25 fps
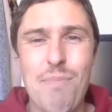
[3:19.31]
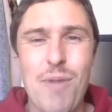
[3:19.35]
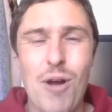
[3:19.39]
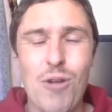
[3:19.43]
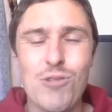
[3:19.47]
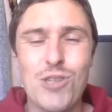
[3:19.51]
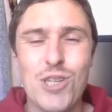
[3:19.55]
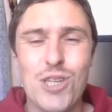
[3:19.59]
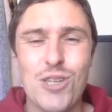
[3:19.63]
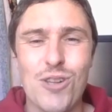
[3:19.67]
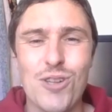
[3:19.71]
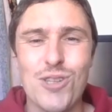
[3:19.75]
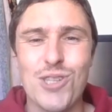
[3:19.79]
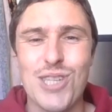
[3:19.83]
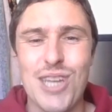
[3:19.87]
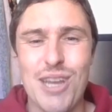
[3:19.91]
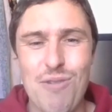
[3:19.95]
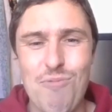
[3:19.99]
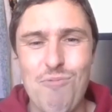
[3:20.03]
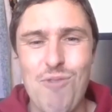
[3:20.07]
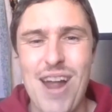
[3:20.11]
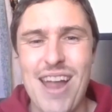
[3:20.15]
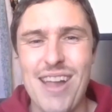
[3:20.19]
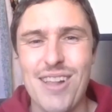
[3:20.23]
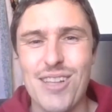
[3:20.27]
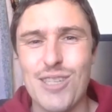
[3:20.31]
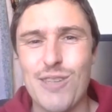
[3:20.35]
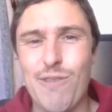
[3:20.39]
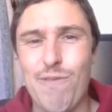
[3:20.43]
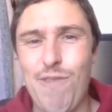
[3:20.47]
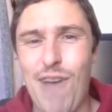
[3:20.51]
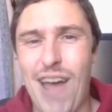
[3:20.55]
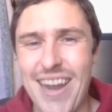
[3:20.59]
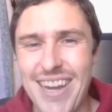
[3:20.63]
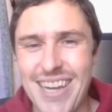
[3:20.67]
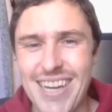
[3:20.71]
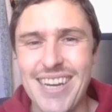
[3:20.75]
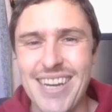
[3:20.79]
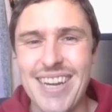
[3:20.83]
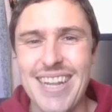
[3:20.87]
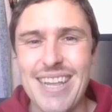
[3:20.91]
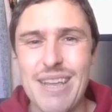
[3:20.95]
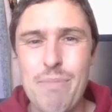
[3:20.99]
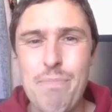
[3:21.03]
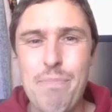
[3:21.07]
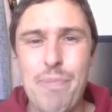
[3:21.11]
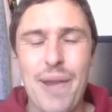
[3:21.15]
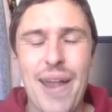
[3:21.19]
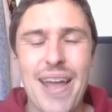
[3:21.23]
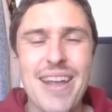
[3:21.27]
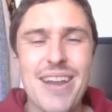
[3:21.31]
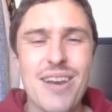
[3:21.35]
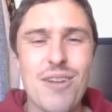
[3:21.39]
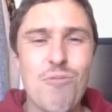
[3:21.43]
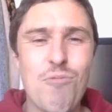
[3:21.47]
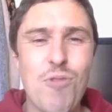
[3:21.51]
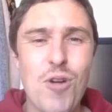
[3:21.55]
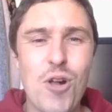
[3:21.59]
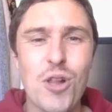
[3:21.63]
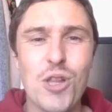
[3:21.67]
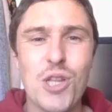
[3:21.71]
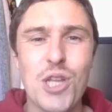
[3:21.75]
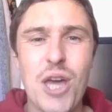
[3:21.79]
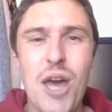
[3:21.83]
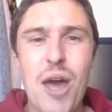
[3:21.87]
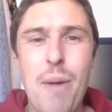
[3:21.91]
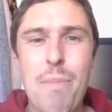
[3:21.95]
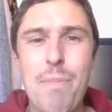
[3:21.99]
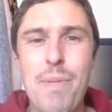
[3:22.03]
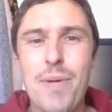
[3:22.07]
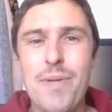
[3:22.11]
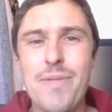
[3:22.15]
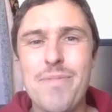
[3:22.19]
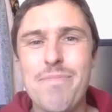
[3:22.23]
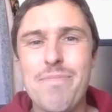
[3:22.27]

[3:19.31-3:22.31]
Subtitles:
emotional seeing Wales finally play in a World Cup.